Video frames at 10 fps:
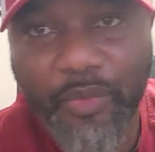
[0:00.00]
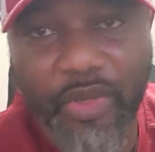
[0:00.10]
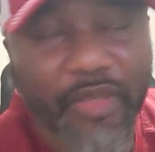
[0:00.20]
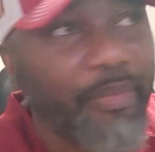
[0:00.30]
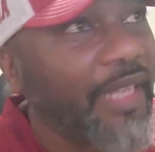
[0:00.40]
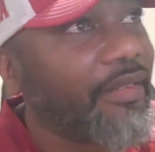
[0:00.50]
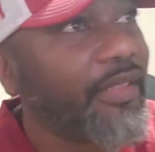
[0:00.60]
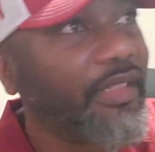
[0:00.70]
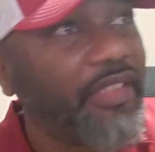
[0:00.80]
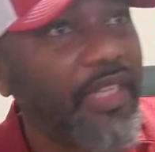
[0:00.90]
Welcome back
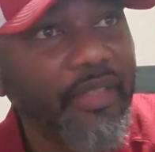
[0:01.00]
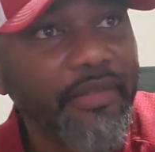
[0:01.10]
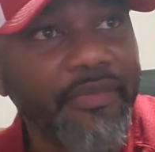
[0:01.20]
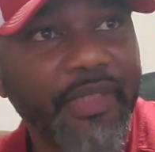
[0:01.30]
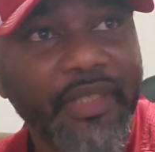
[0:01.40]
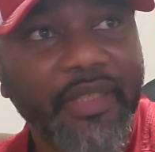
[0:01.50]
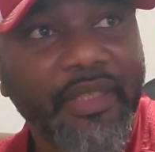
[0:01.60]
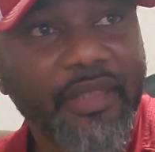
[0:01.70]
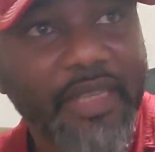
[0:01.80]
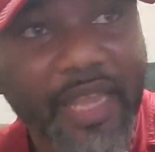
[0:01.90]
to the channel.
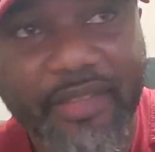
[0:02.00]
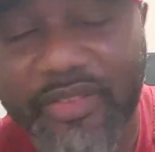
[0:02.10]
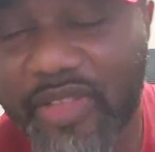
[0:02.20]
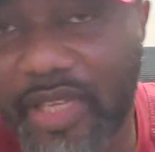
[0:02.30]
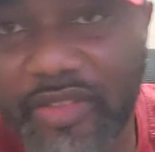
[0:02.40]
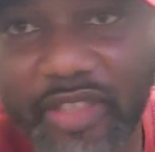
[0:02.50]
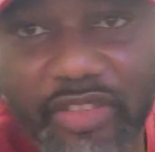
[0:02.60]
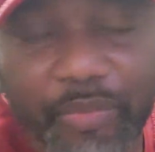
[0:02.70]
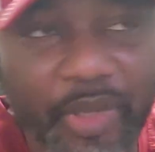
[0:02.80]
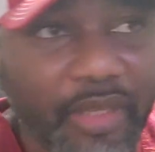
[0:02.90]
Kansas State
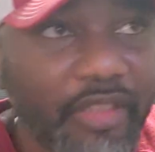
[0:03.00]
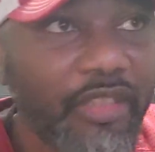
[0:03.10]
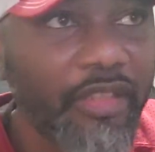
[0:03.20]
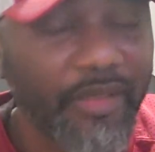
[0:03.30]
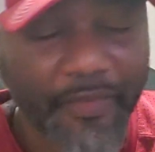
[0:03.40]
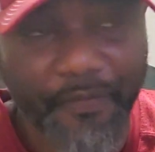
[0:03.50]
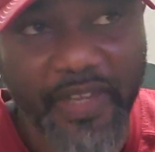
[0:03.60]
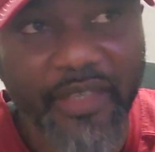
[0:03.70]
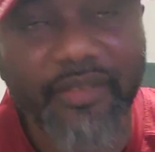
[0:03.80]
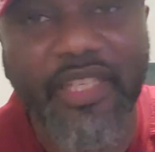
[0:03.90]
just
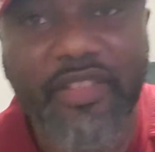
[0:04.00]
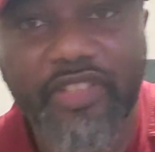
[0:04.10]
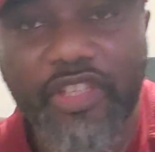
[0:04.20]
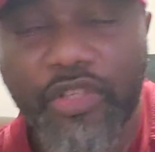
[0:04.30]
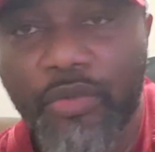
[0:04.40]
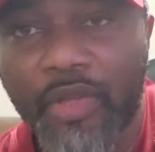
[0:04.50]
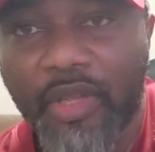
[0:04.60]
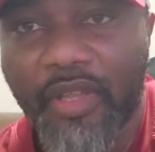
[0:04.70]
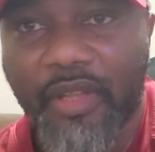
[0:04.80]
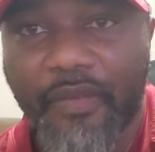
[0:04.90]
defeated TCU
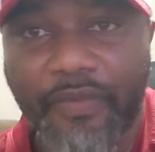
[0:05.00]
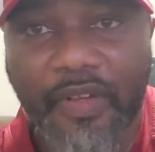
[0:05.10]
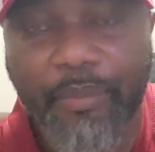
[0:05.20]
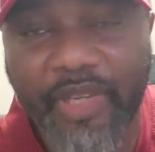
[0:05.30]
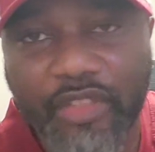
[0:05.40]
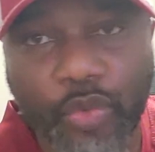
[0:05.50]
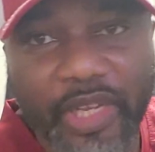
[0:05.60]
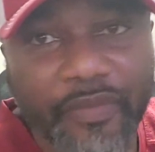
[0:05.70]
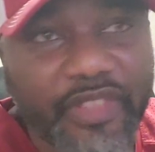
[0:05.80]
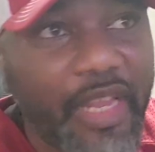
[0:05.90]
for the Big
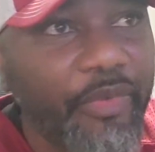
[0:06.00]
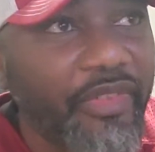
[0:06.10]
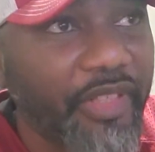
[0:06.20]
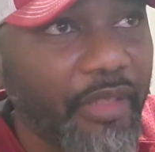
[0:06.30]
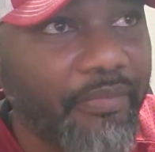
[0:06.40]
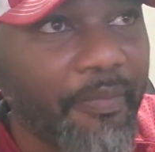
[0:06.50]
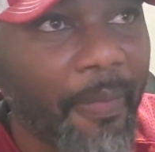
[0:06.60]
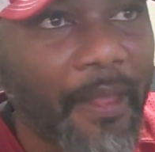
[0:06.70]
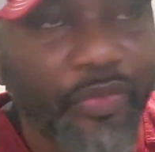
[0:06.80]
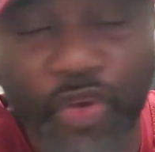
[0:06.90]
12 championship.
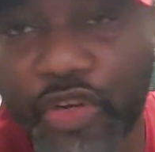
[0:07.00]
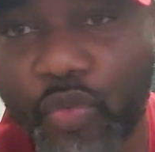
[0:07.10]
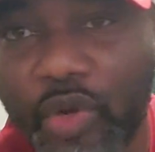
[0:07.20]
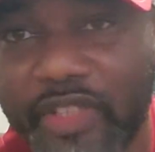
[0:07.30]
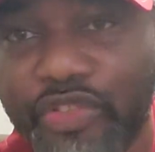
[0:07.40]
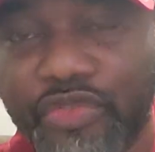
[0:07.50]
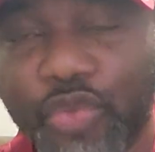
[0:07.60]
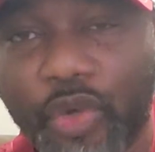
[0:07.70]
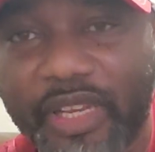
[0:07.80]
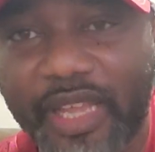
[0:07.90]

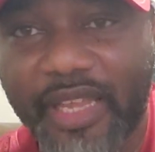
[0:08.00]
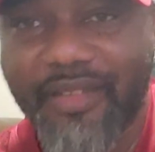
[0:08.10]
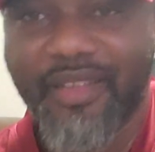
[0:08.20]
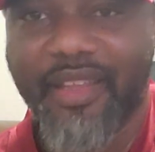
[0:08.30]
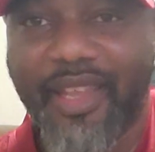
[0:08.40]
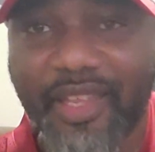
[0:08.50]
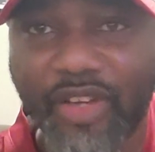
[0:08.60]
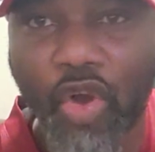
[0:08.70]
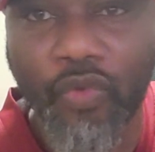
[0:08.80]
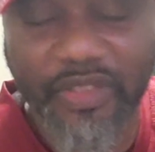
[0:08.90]
31-28
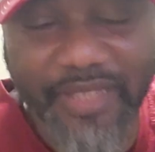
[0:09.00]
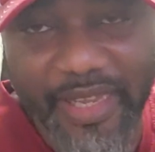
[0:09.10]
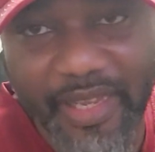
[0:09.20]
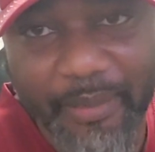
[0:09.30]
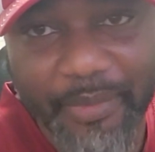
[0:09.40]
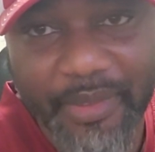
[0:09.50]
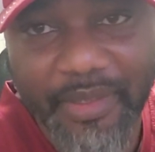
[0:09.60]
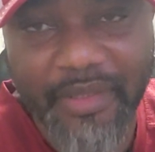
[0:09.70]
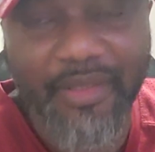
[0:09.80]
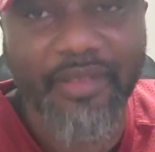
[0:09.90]
in overtime.
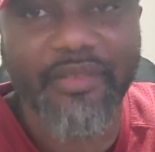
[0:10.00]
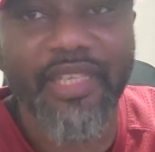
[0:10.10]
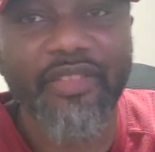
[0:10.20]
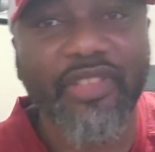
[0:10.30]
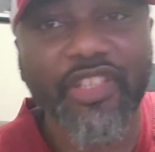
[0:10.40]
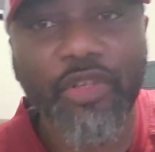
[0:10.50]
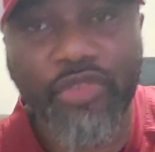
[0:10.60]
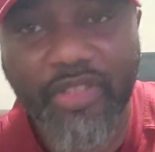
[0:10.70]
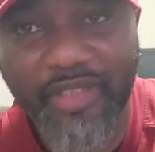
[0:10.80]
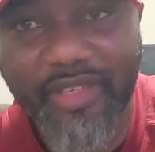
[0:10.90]

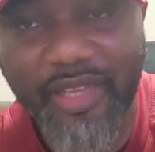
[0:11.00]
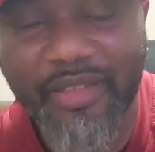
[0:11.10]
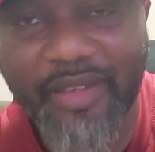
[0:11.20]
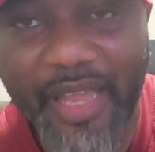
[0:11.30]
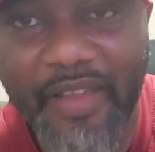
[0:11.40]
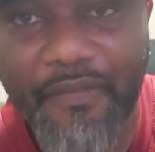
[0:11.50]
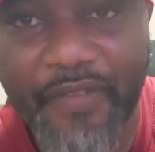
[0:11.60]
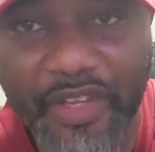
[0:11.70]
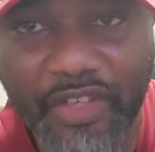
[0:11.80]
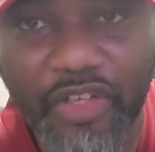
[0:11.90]
TCU should have kicked the damn
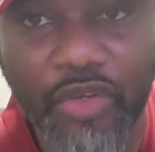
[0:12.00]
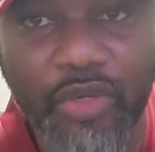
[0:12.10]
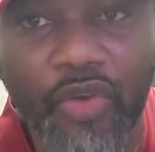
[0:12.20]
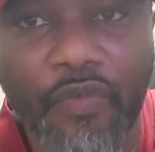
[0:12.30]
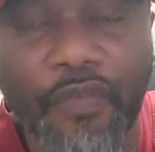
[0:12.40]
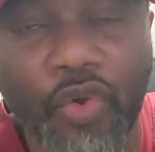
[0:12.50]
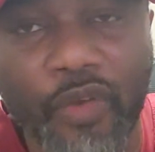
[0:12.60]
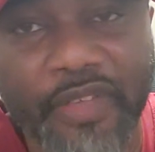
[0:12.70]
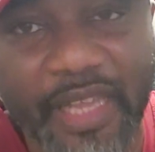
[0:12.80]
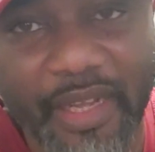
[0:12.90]
field goal on
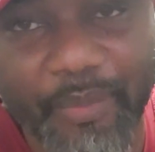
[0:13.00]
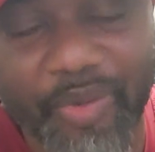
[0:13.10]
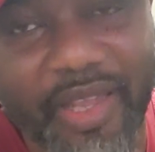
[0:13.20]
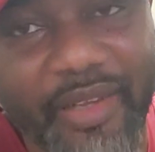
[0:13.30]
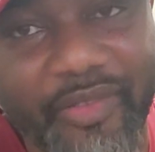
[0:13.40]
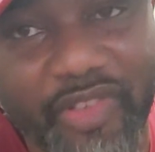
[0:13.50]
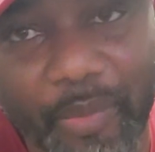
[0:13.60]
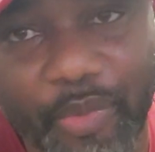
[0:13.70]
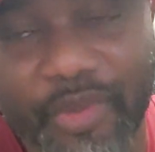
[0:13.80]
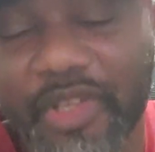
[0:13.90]
fourth down, plain and
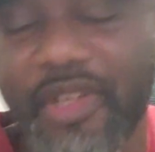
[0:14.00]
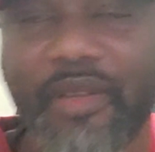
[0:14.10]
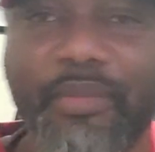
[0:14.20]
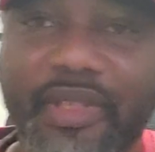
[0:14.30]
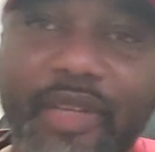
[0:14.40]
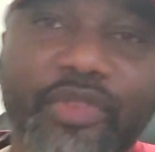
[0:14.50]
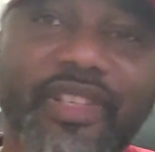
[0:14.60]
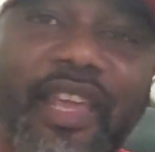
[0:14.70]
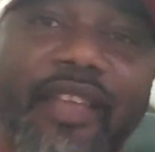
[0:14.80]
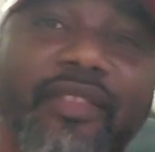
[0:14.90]
simple. But it was
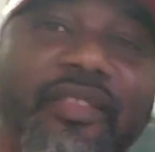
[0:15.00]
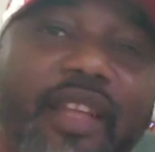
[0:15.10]
Kansas